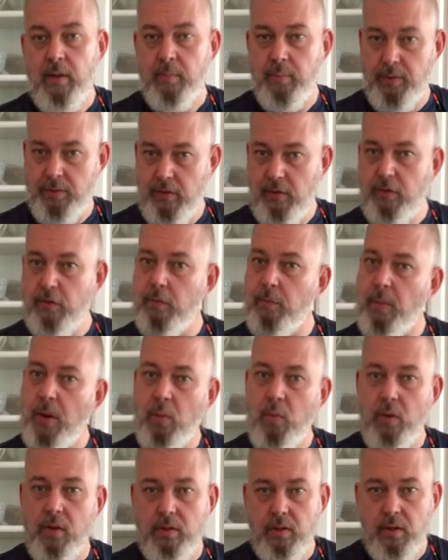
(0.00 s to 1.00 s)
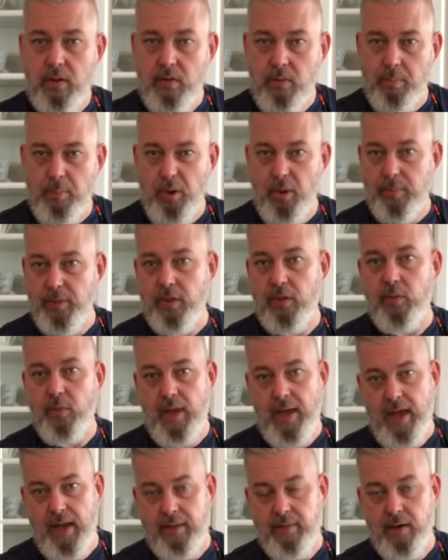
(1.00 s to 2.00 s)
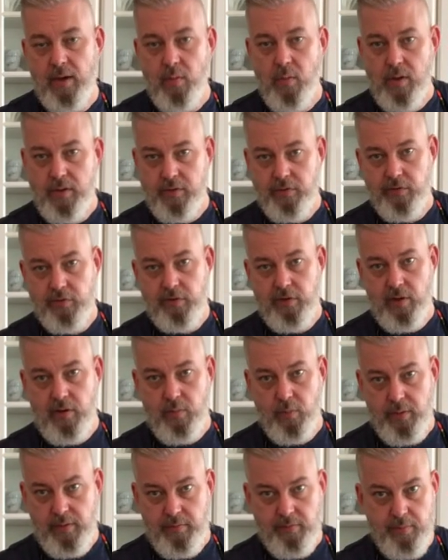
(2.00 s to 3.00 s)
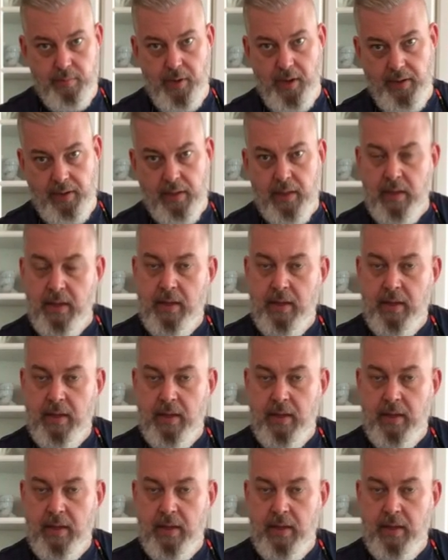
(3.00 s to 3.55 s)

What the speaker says: But this is my one little barbecue hack that I wanted to share with everybody.